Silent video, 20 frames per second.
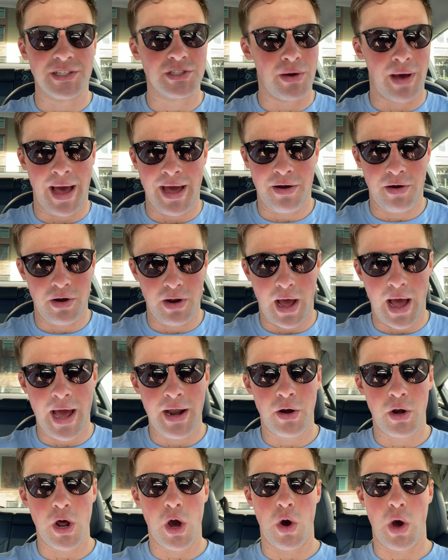So I don't
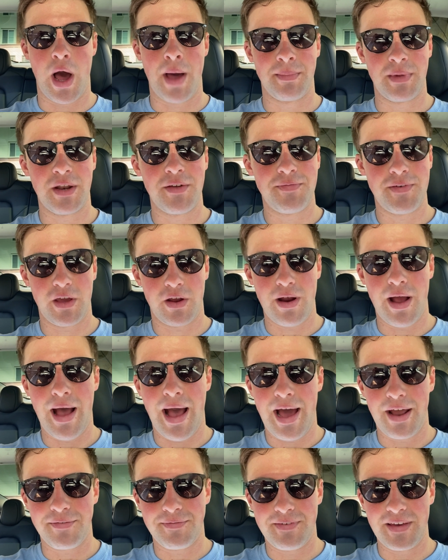know. I'm gonna figure out
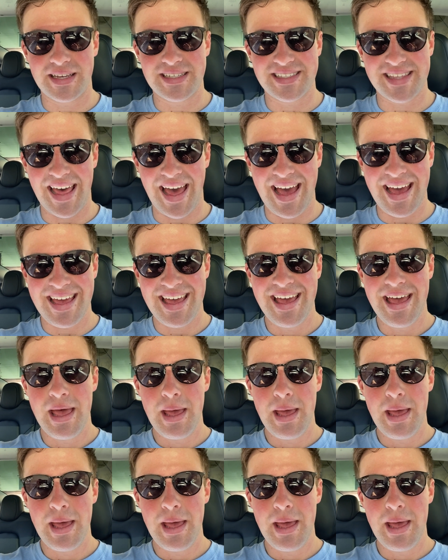how to fix that.